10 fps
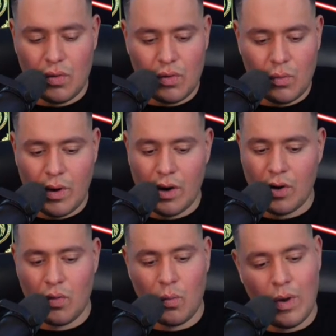
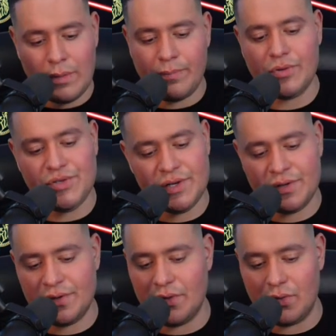where one
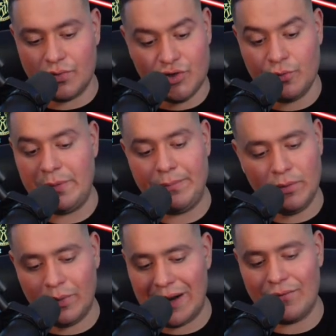person or two
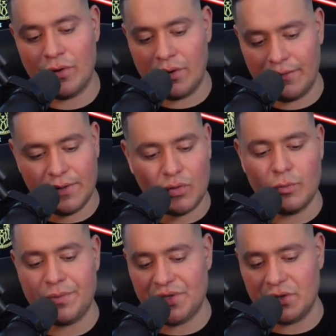people, whatever of the
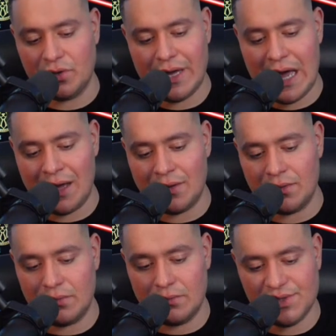group is going to look at
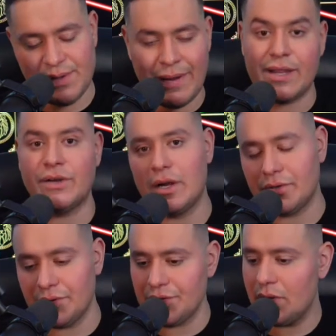
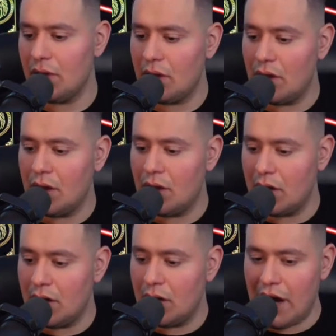semiconductors,
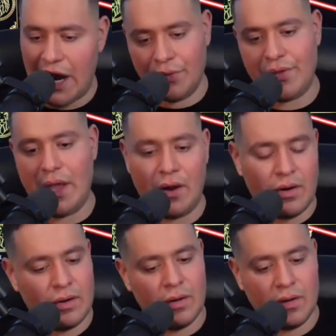healthcare,
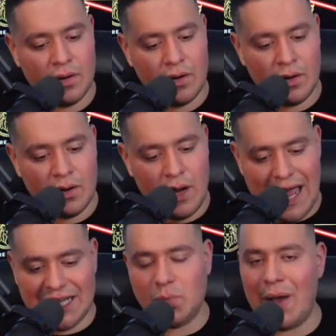
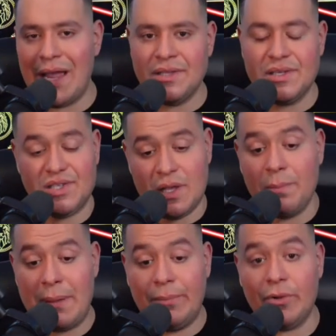X, Y, and Z. Some
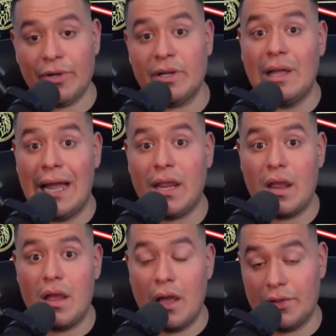people are going to like
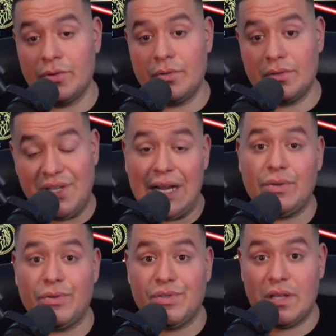other
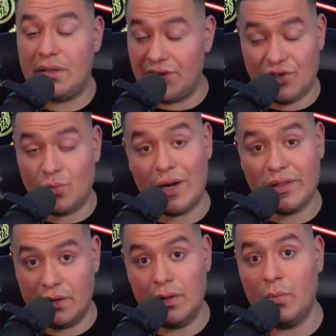sectors and they just want to
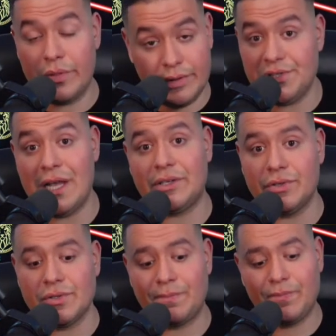deal with those
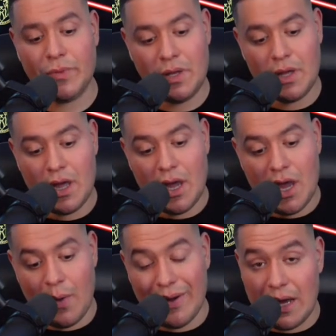sectors.
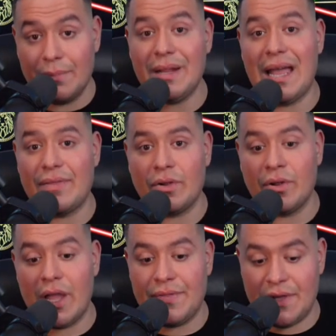And we come together,
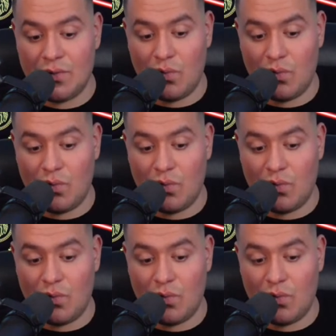and then